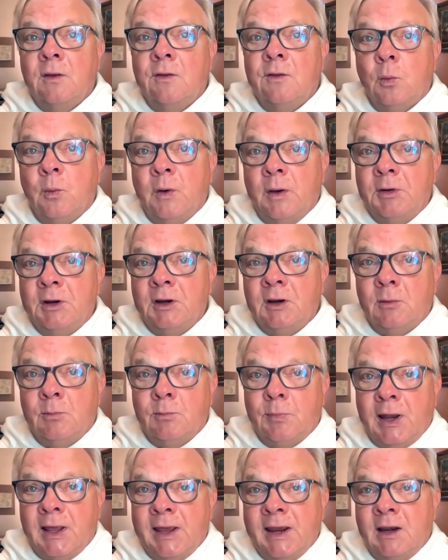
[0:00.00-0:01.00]
The women
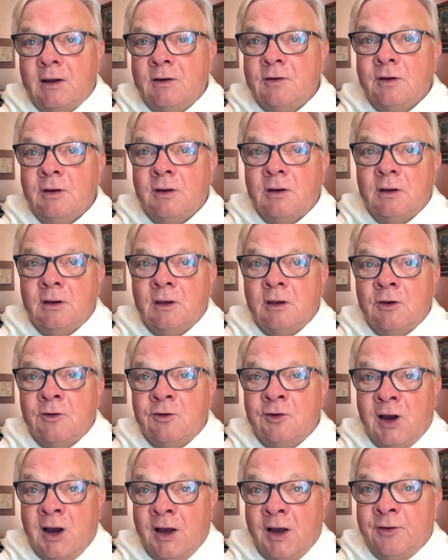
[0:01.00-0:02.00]
complained
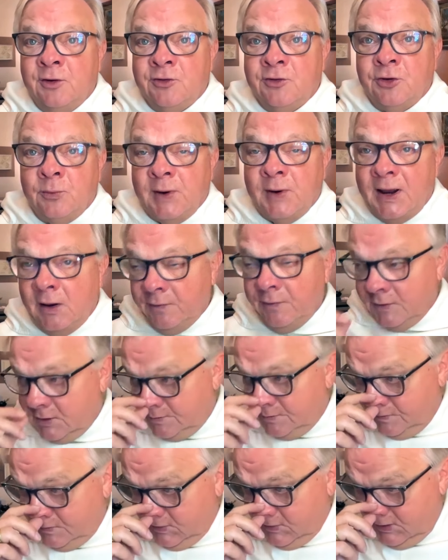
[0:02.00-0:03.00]
to others around
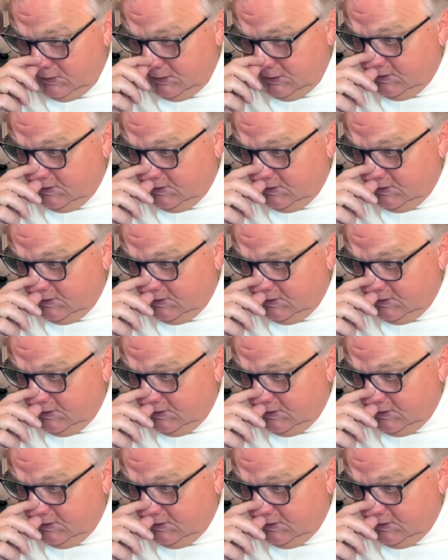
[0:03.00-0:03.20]
them